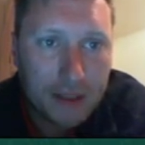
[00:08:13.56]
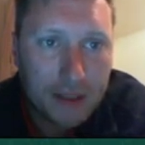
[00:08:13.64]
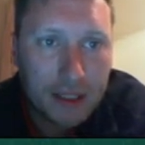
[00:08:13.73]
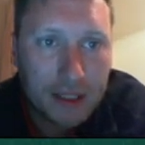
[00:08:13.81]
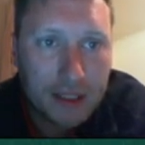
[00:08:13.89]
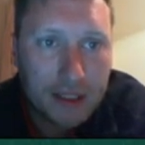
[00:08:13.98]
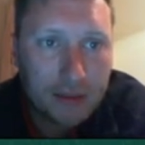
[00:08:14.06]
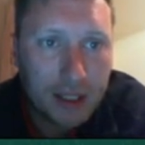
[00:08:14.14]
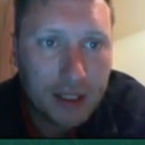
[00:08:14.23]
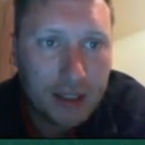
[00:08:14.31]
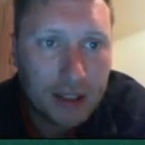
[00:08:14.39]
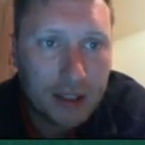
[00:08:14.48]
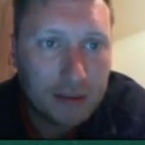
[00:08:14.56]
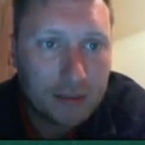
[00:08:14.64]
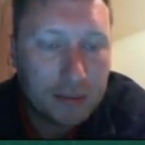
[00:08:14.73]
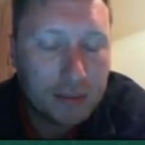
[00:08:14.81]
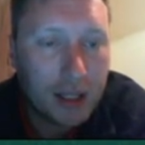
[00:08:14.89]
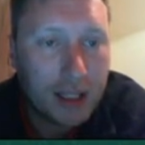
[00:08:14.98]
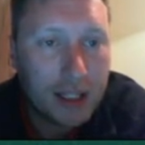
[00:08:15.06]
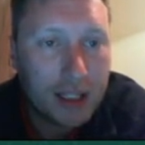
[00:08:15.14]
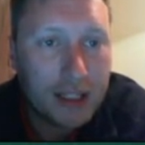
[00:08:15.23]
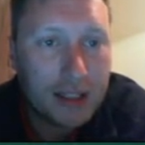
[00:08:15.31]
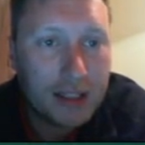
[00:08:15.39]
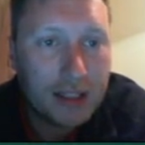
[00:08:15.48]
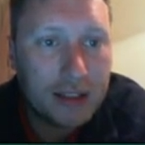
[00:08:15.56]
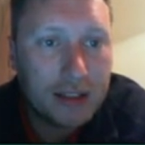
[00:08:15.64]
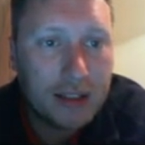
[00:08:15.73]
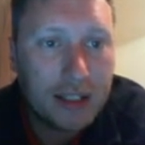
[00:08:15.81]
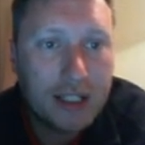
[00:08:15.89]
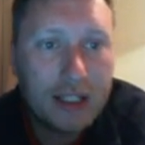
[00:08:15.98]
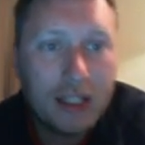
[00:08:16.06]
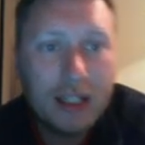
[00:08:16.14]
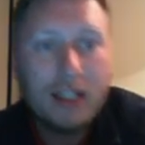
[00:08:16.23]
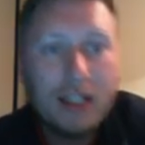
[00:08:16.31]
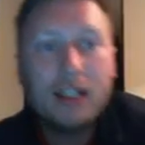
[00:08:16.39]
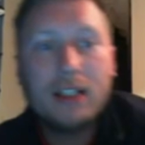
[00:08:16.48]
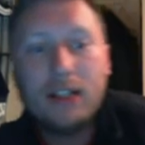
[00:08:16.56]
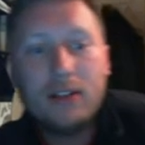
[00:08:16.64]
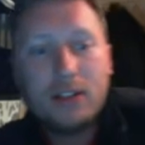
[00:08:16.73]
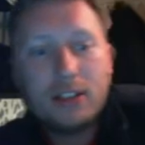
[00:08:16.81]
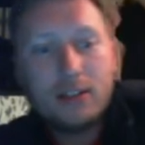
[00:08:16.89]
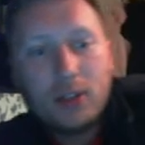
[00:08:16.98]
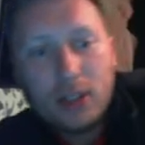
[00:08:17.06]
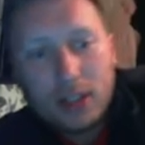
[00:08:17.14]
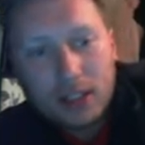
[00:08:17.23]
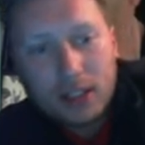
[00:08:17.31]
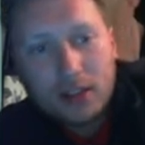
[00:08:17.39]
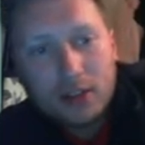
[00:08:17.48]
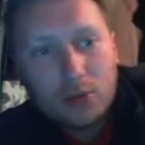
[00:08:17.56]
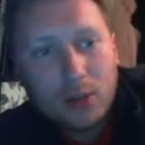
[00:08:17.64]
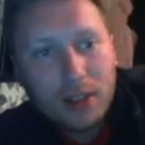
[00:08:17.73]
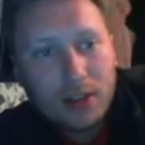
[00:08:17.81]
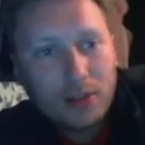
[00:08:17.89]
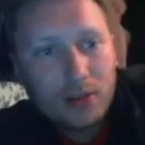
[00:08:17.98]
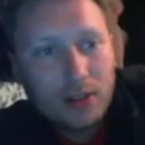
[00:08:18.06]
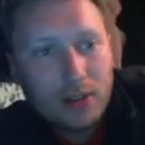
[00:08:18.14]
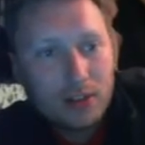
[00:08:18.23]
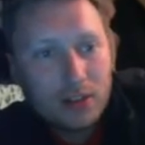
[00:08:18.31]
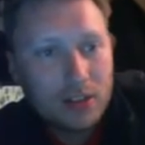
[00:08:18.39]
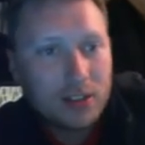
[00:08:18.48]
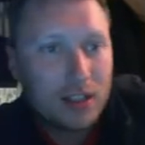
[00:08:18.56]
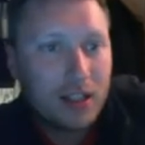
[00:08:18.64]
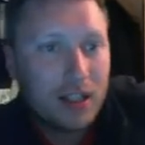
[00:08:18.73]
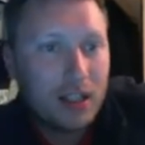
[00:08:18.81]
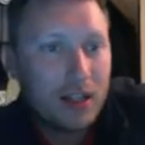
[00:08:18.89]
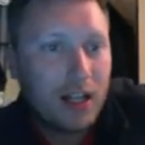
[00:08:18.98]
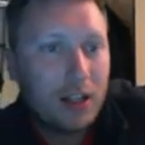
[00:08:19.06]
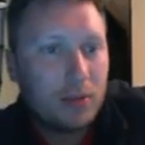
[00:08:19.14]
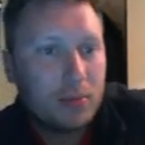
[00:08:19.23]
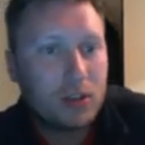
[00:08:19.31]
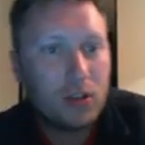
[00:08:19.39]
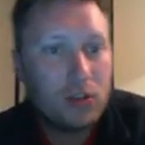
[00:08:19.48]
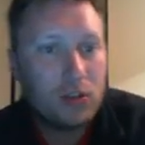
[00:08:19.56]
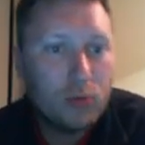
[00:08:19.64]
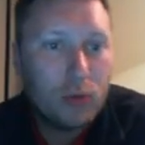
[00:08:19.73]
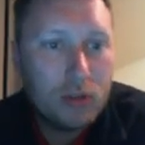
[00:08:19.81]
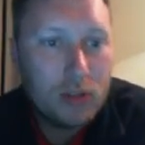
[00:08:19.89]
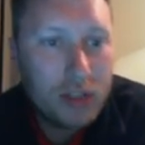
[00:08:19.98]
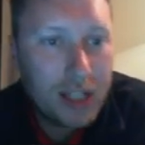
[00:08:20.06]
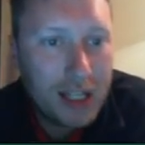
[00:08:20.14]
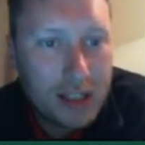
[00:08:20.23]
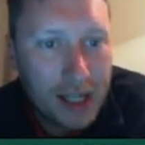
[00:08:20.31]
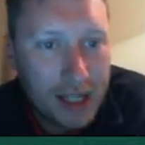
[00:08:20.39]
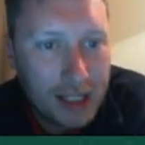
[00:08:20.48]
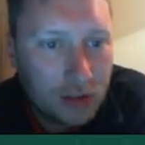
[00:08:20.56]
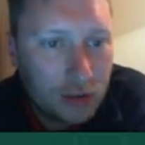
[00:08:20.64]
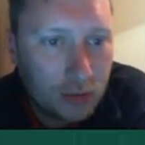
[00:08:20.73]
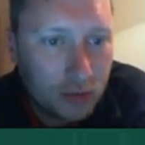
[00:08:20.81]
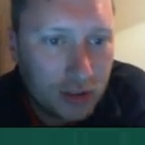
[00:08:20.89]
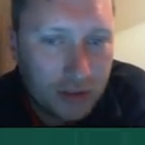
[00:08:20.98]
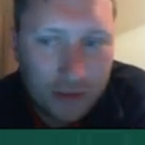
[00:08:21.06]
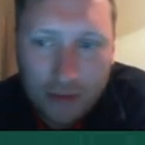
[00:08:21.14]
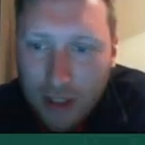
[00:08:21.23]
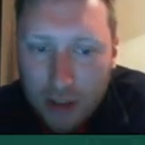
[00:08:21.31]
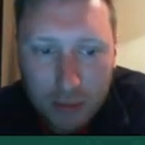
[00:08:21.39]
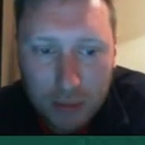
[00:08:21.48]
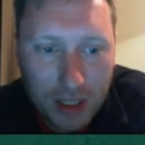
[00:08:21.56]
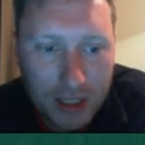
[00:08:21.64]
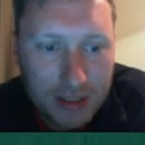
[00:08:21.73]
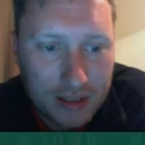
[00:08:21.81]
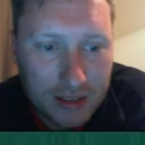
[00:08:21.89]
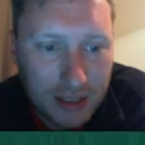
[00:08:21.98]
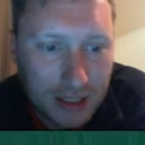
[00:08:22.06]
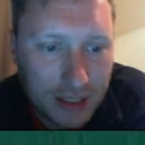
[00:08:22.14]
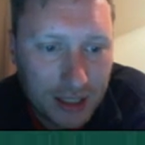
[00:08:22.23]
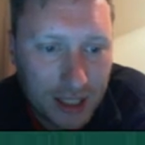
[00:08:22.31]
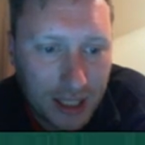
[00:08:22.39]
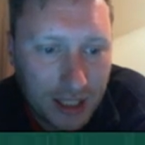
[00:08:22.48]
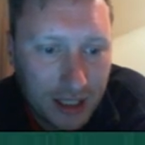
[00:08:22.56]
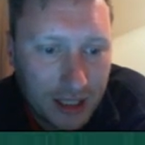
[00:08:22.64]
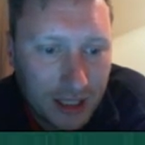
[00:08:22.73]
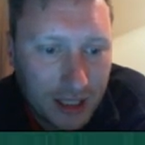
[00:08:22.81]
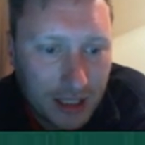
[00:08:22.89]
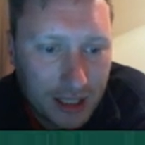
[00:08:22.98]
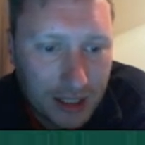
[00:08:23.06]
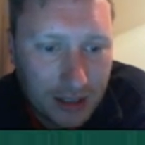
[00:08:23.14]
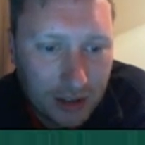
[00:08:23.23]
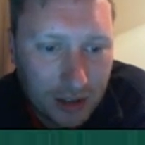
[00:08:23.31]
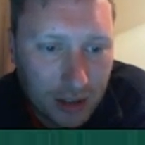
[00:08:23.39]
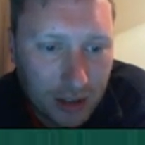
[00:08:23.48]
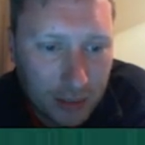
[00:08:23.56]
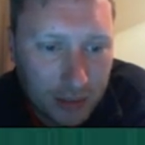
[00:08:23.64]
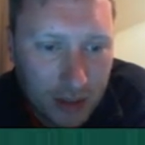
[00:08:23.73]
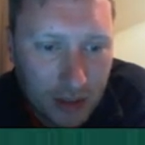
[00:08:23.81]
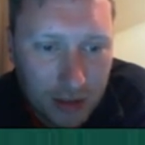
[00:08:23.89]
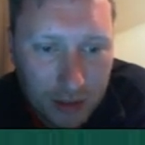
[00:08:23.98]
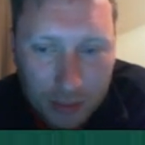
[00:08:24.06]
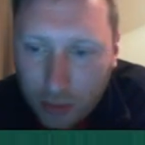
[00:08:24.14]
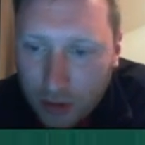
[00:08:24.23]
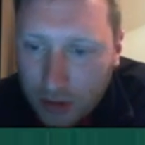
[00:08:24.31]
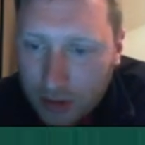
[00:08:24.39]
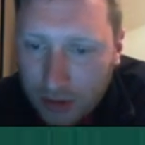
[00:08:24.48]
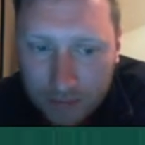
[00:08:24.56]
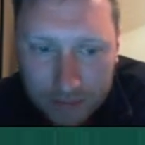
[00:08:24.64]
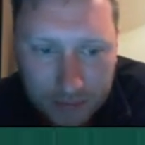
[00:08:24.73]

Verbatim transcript: uh, regular player in the league. Now let's have a look at the under 23. So there's Albert Oswald, Ed Haig Saunders, and Flash Plays in there. Then there's a couple of the other boys